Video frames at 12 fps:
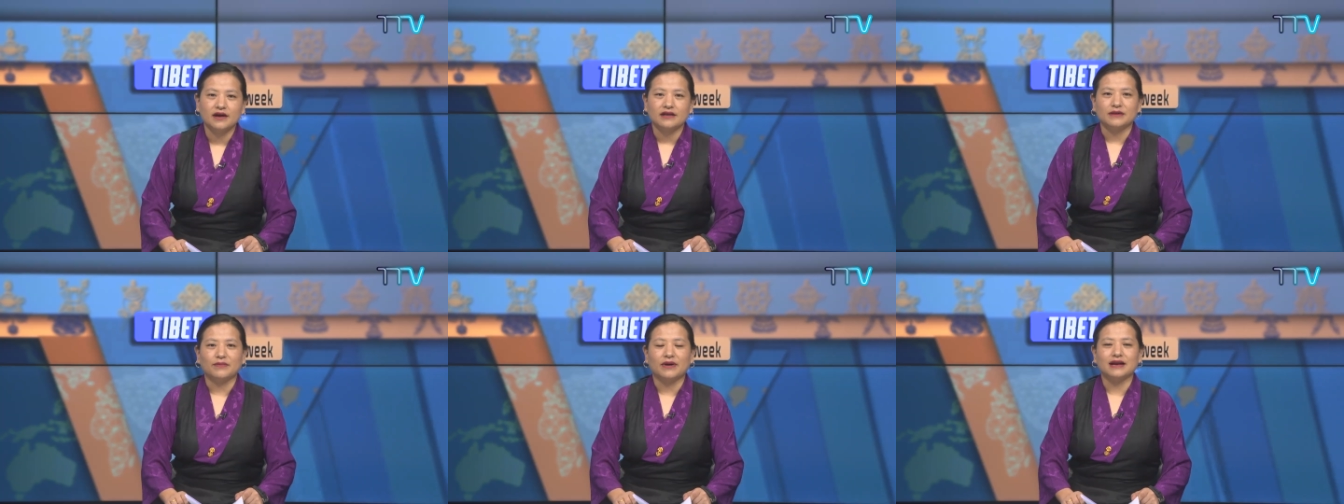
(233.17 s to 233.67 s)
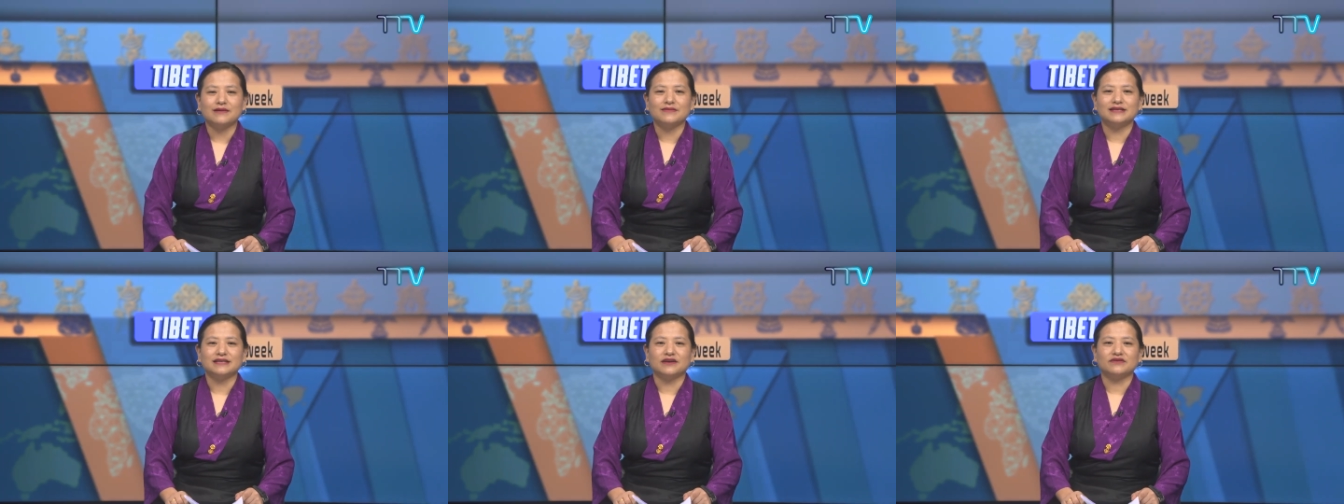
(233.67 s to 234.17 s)
The
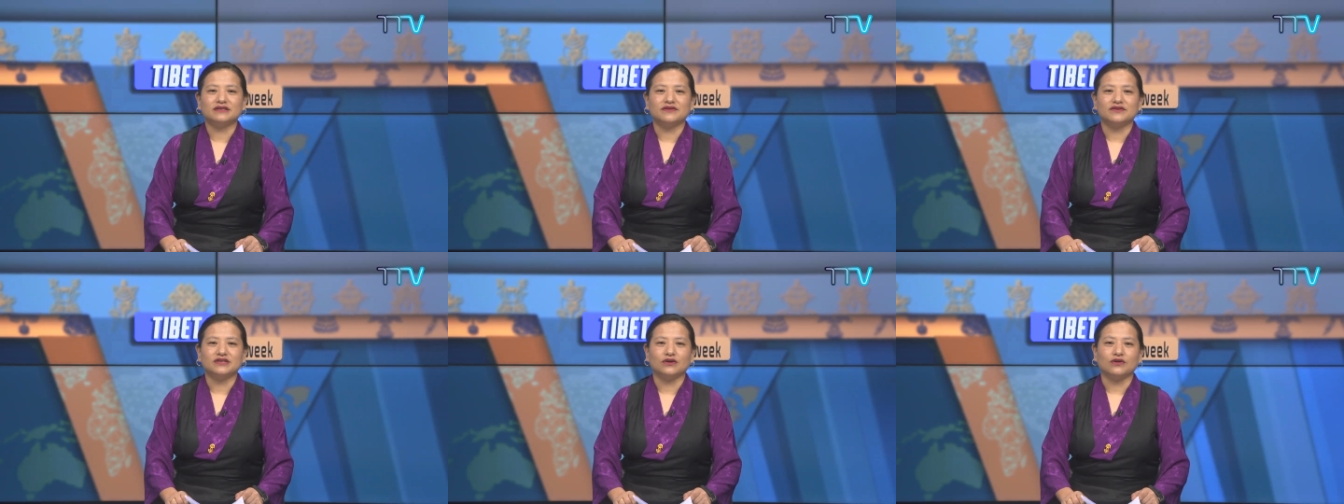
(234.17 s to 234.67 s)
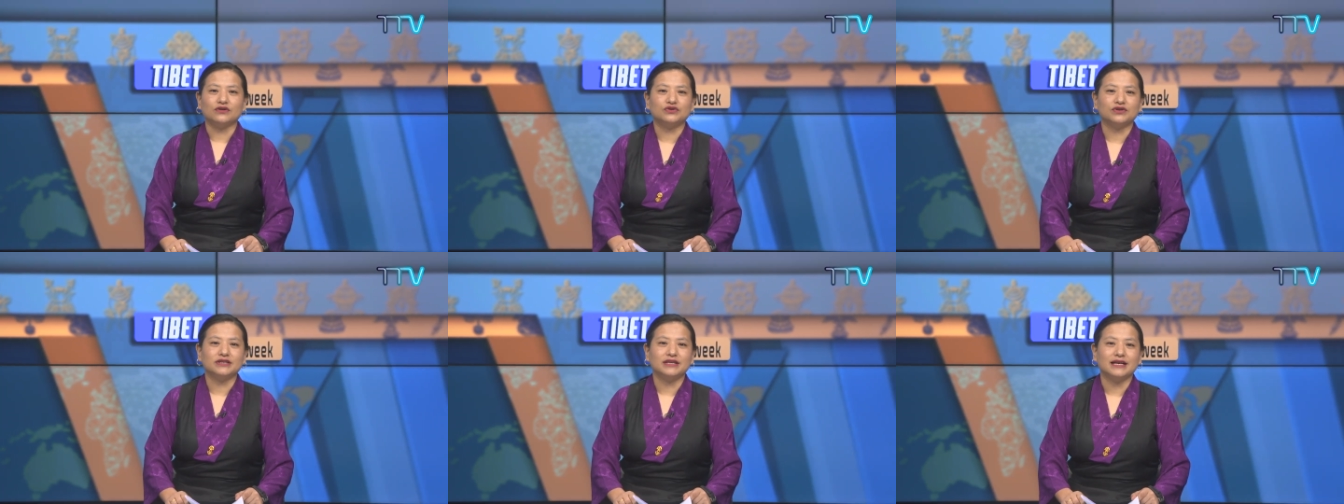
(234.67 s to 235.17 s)
Parliament Secretariat on
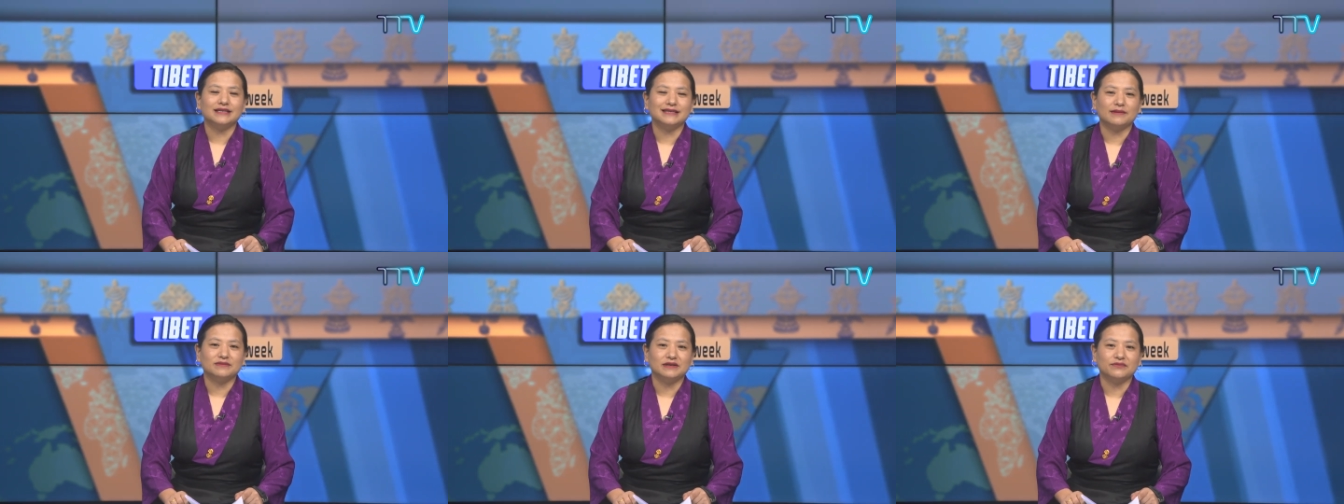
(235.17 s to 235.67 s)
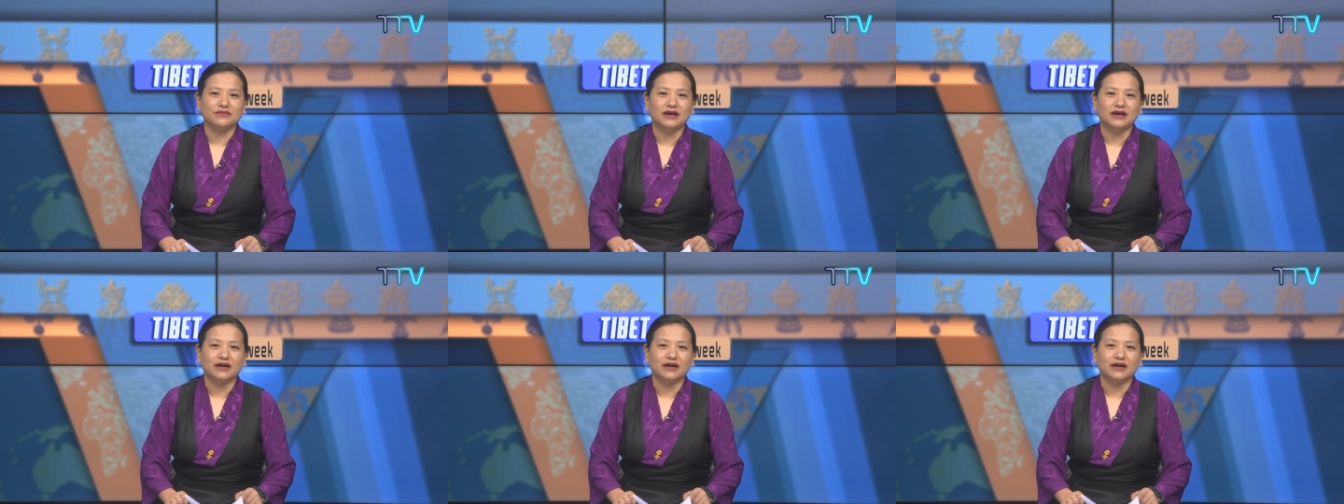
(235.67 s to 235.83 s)
28th September